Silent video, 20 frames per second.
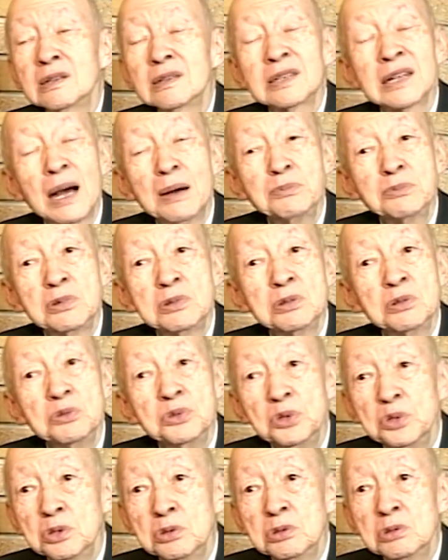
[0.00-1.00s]
come to
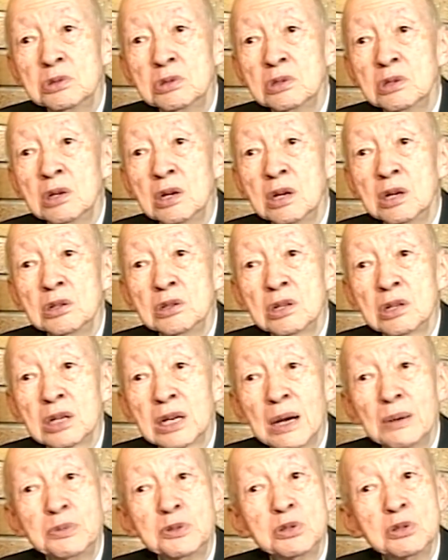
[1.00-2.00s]
know
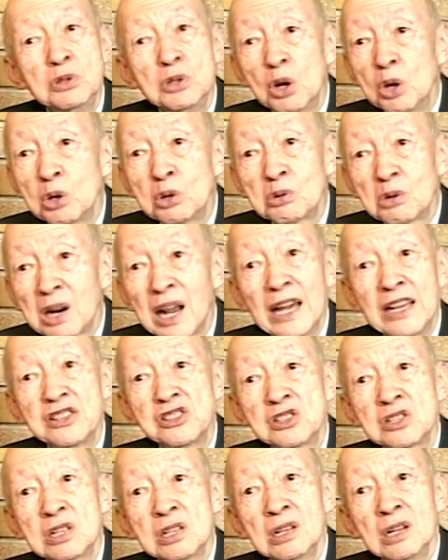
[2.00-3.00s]

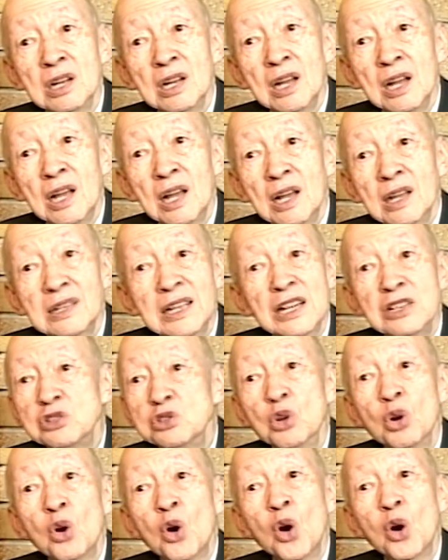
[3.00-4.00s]
Christ, there's
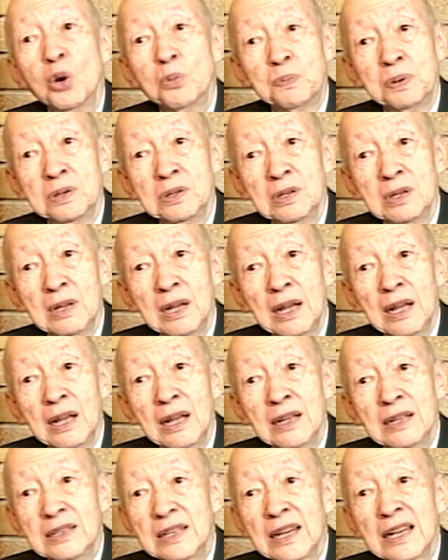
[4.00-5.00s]
no hope.
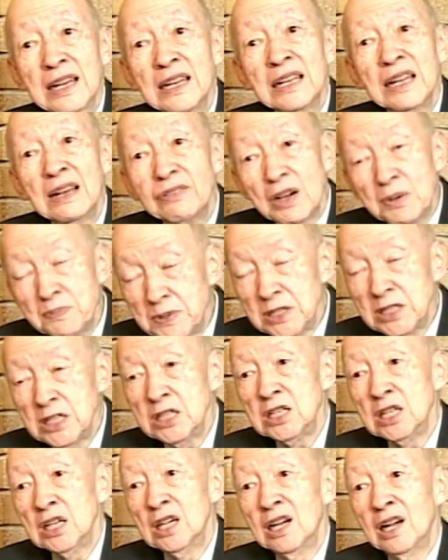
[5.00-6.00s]
They can never be